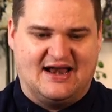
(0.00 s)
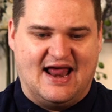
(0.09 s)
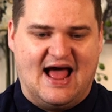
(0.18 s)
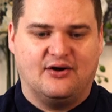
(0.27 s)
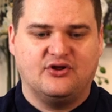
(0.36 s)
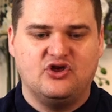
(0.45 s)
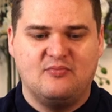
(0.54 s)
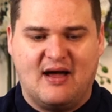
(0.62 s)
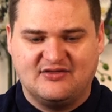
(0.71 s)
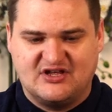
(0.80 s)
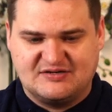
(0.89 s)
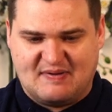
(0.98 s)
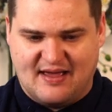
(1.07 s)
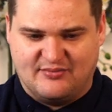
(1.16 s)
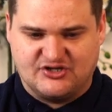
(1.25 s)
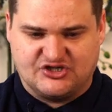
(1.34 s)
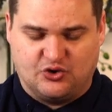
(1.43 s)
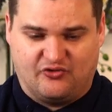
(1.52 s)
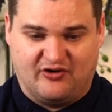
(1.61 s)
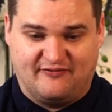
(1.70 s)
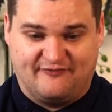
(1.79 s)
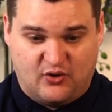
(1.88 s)
And how do you make these payments
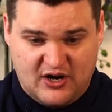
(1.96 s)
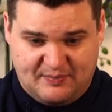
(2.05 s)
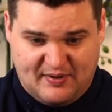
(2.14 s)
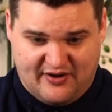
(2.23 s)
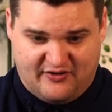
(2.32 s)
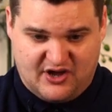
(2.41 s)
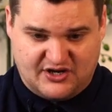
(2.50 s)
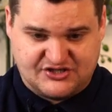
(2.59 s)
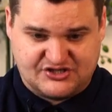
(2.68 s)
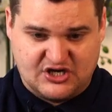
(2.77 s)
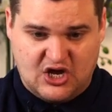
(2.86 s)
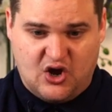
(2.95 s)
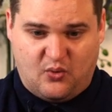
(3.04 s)
during void periods